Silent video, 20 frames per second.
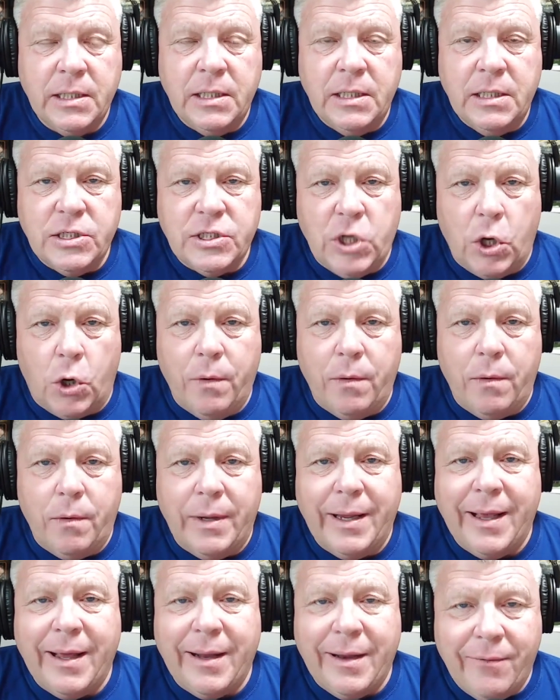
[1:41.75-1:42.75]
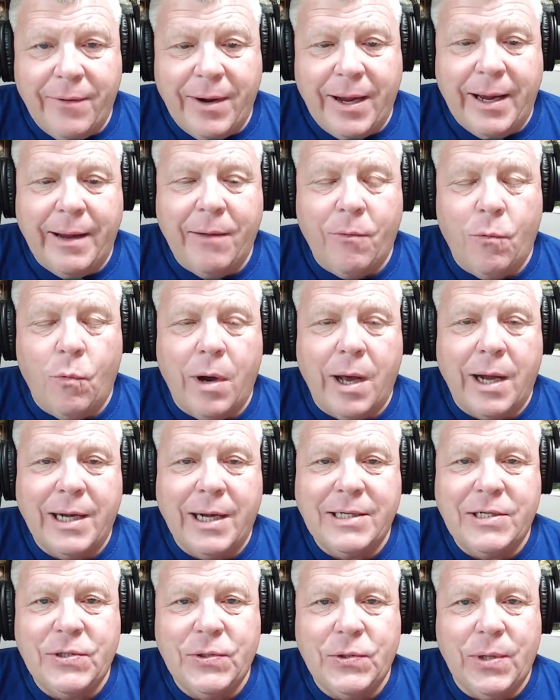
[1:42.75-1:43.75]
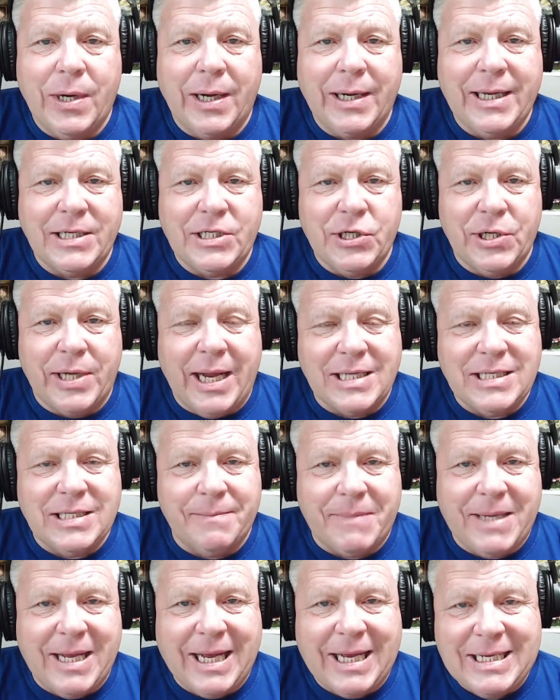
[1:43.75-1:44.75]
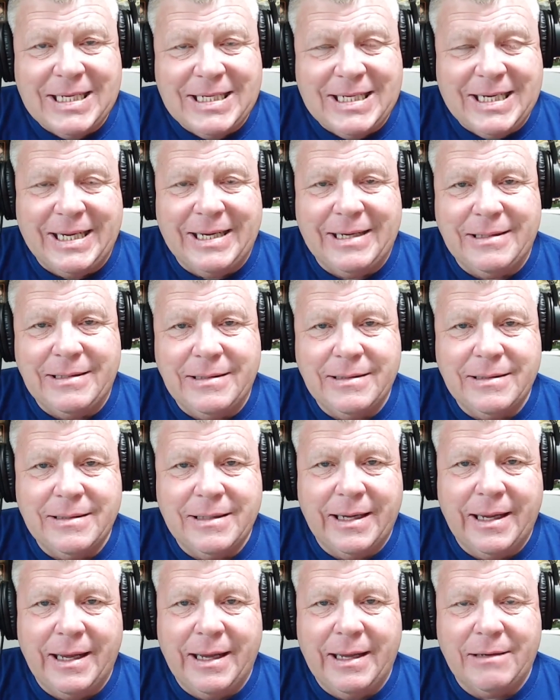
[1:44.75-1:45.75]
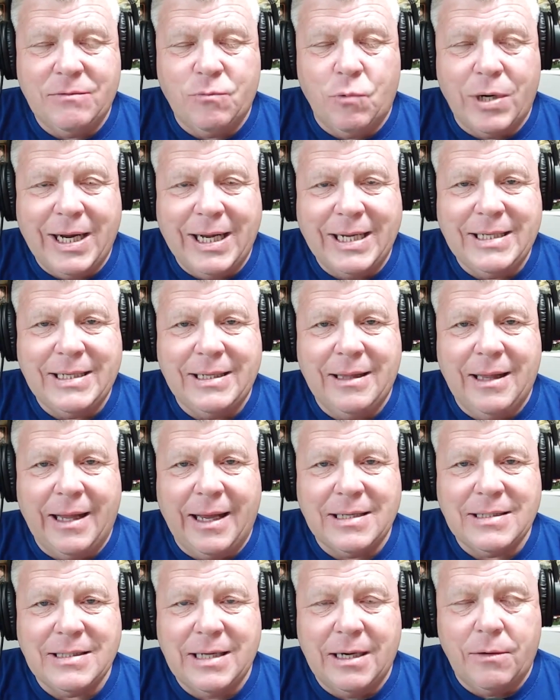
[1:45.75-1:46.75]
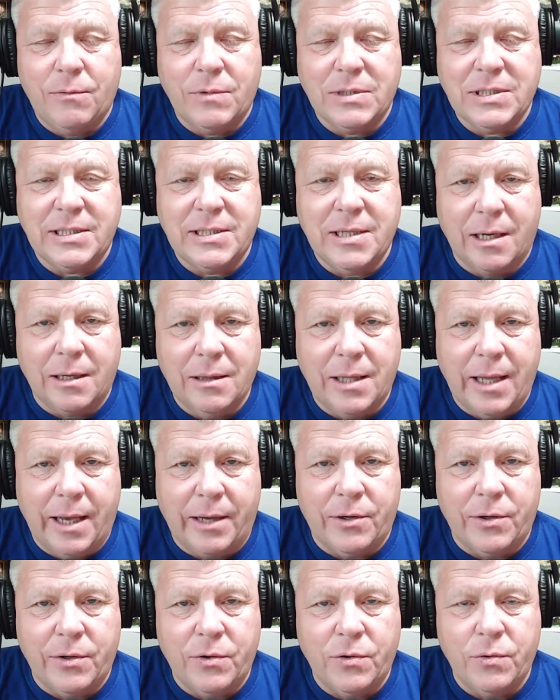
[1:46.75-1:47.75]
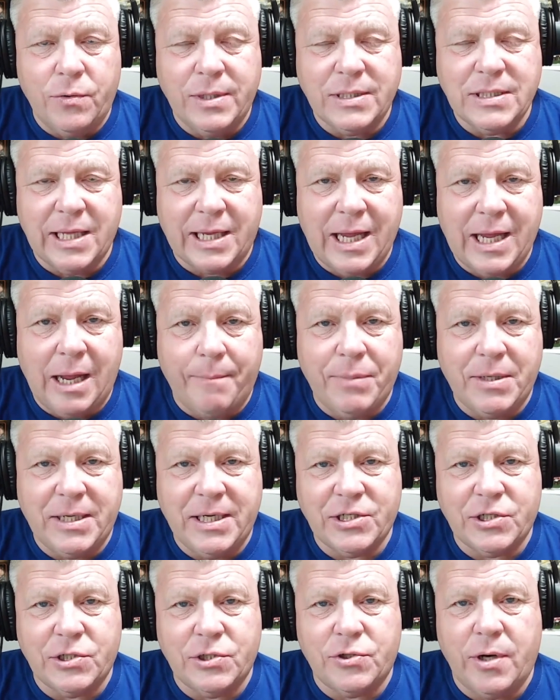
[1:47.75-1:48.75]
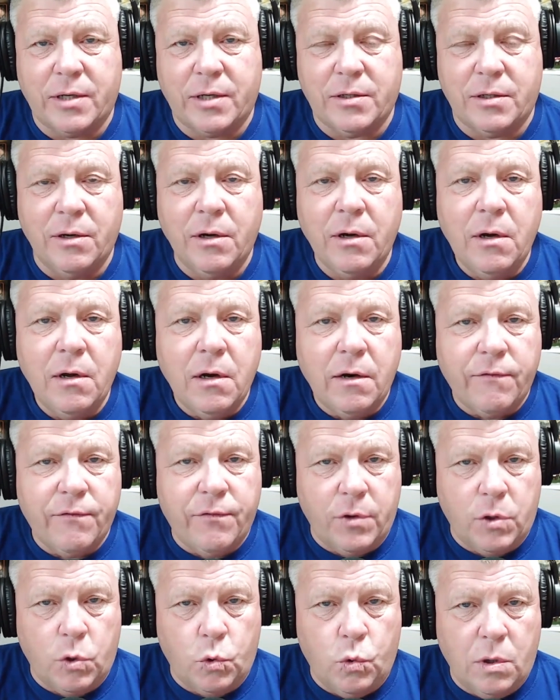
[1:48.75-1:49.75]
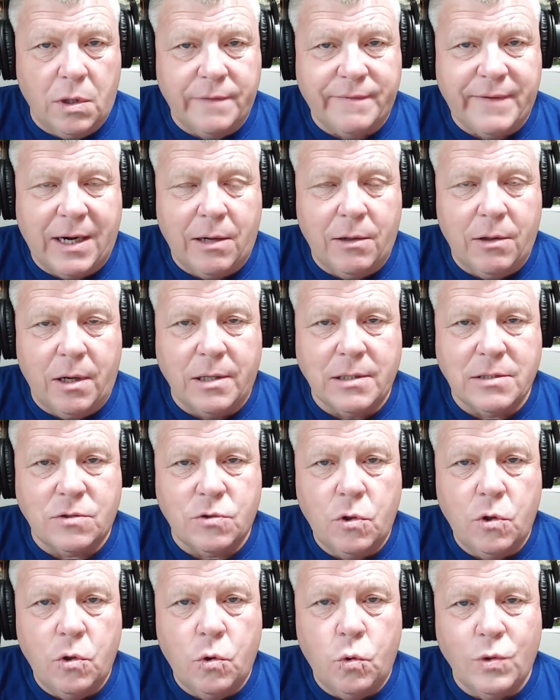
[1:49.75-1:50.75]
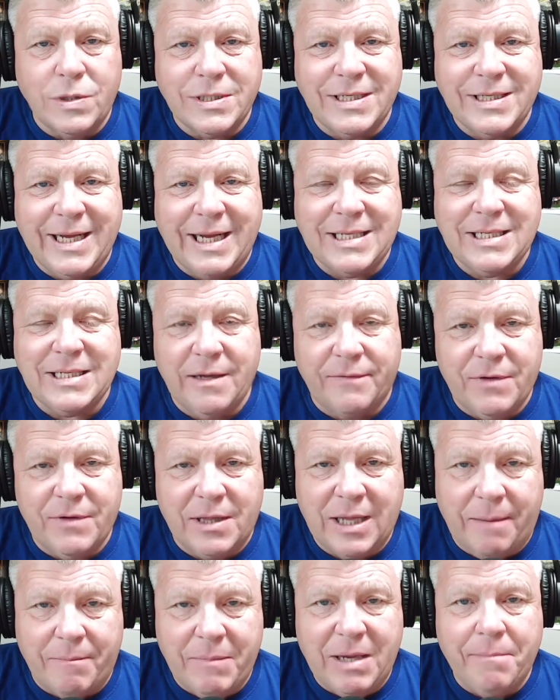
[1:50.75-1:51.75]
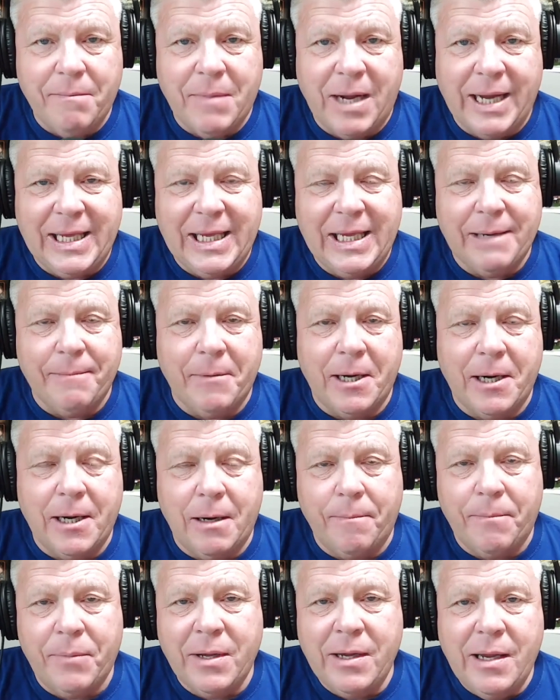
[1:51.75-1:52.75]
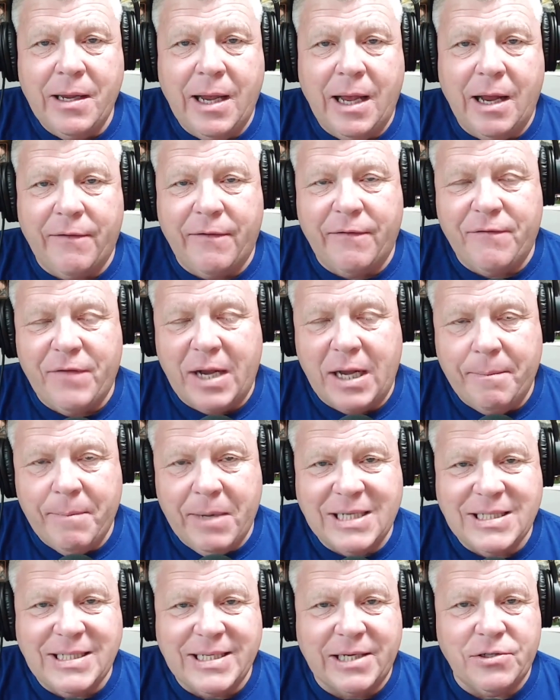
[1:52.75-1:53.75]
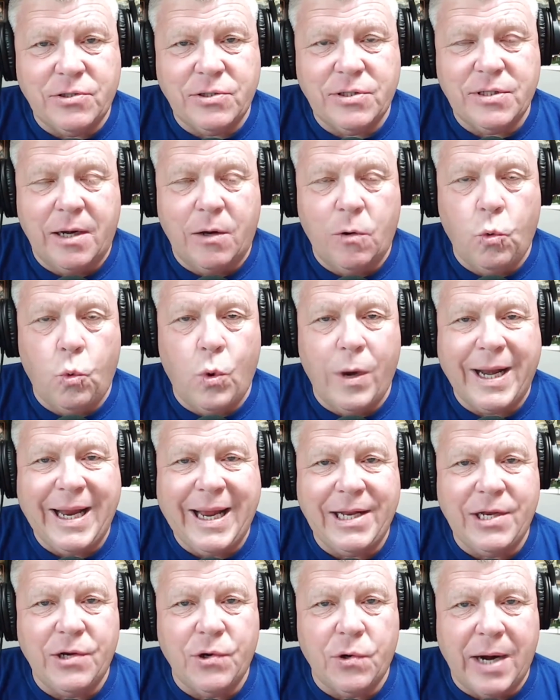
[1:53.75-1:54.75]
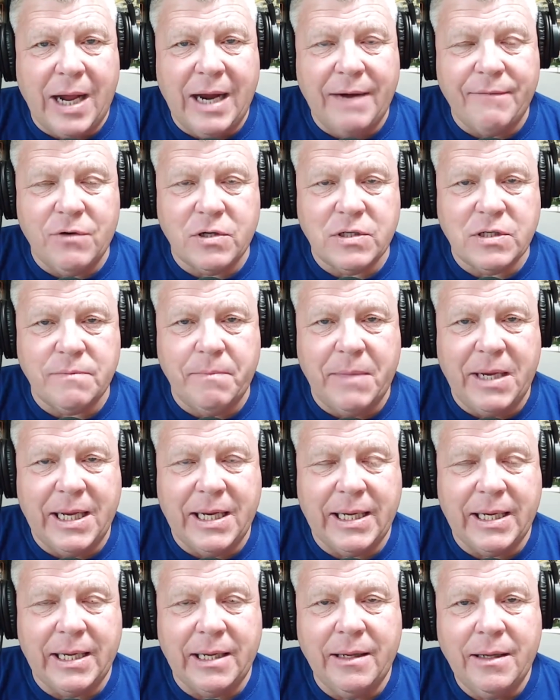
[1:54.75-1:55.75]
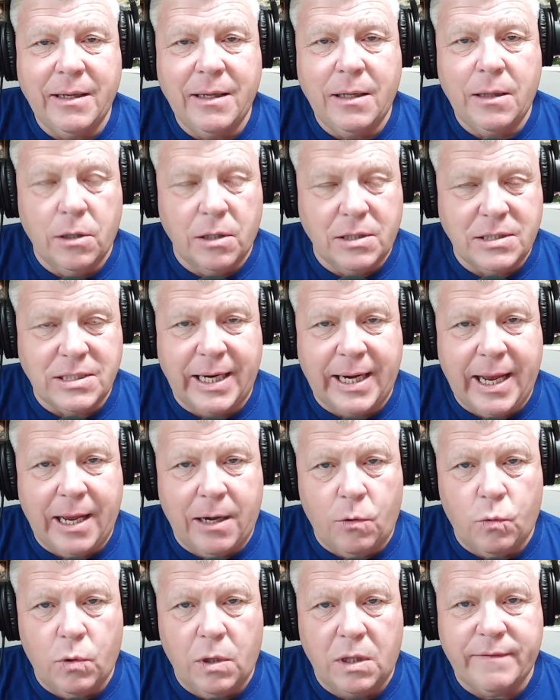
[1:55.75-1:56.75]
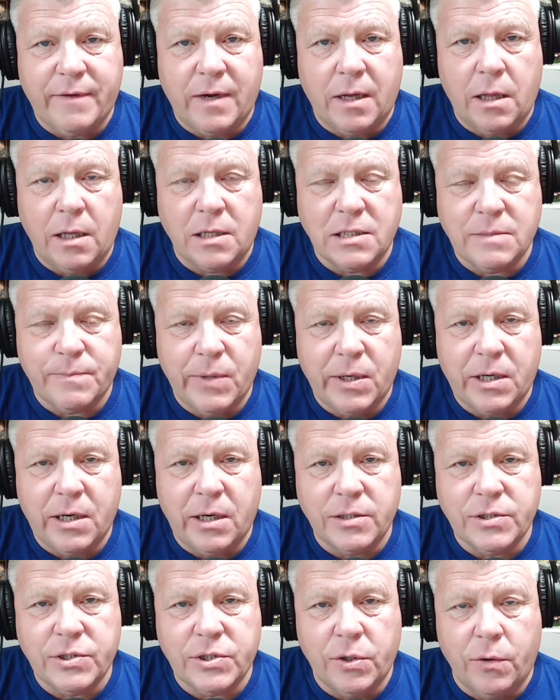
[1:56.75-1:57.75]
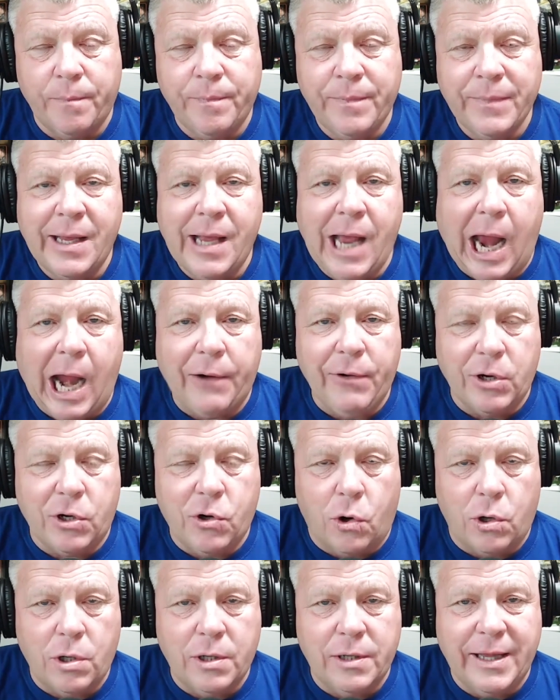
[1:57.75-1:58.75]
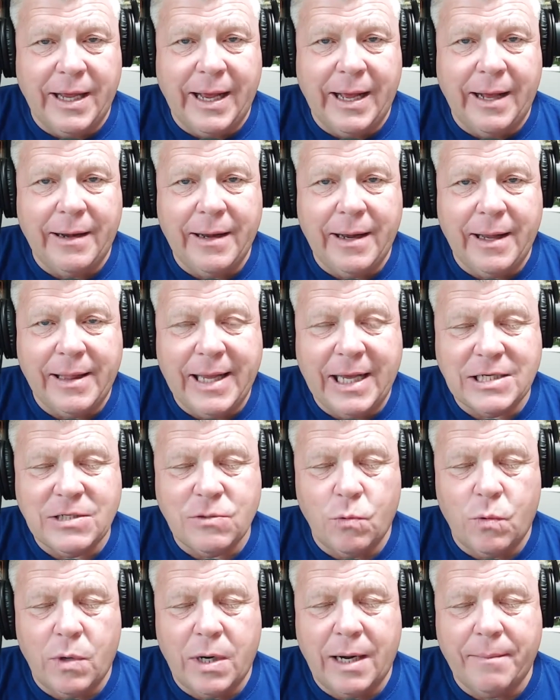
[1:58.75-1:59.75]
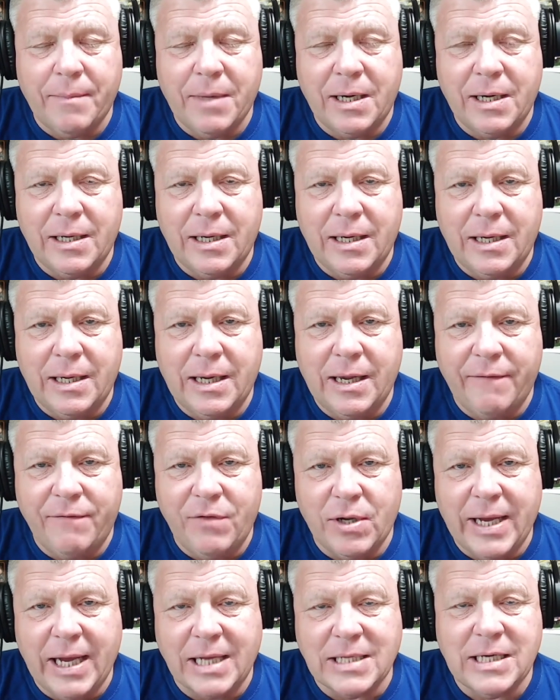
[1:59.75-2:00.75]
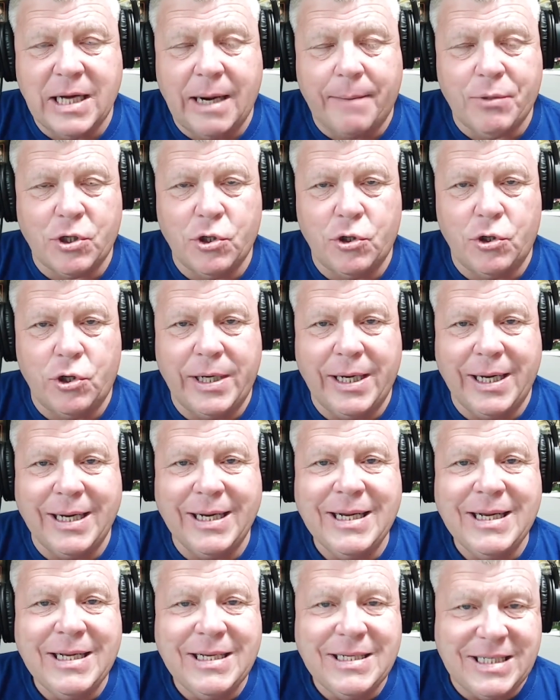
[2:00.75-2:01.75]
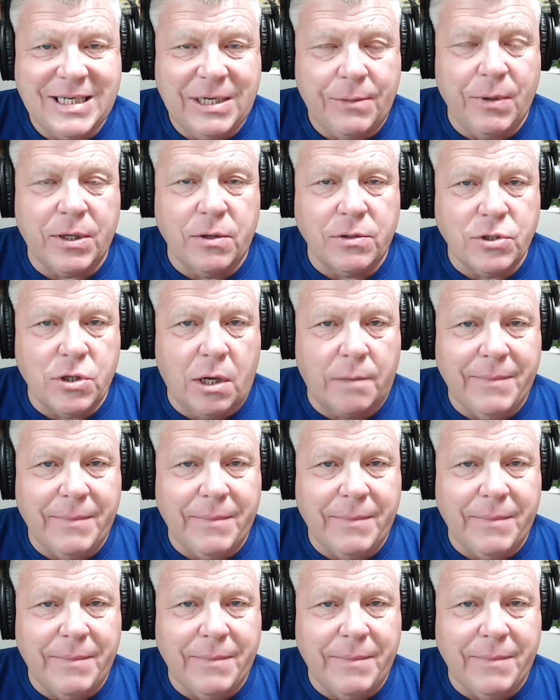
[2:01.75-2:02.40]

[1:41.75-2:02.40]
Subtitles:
So anyway, wanted to get you guys some content, and what I did last night was Doug Leonard, who is the competition director for the World of Outlaws, was nice enough to let me mic him up. And if anybody's interested in what a driver's meeting looks like at a World of Outlaw sprint car show, I recorded that, and that's what I'm going to give you guys an opportunity to see what goes on